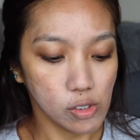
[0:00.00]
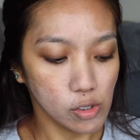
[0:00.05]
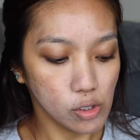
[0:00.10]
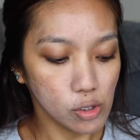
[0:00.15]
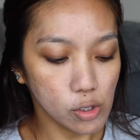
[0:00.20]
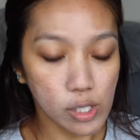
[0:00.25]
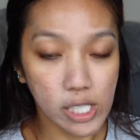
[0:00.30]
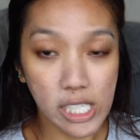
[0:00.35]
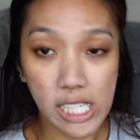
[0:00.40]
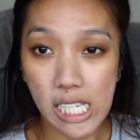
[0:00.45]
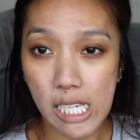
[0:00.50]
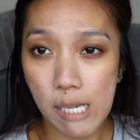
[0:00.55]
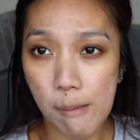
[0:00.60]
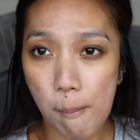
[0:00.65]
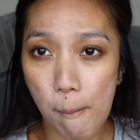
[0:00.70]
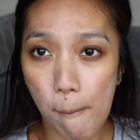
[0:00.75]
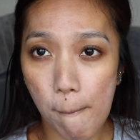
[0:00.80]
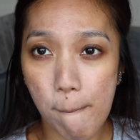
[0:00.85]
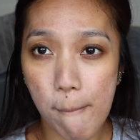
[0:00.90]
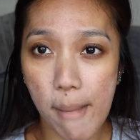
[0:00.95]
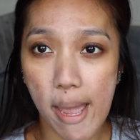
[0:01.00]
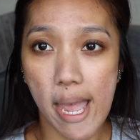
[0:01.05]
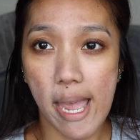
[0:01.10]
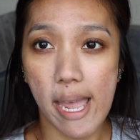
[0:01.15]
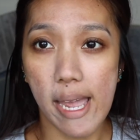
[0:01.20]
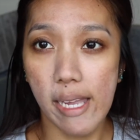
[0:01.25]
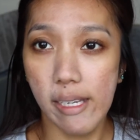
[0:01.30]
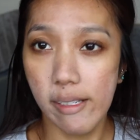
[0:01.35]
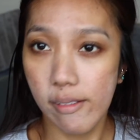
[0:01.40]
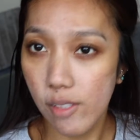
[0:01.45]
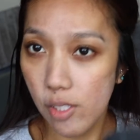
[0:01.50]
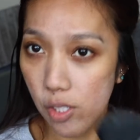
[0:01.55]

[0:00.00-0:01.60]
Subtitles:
to keep matte.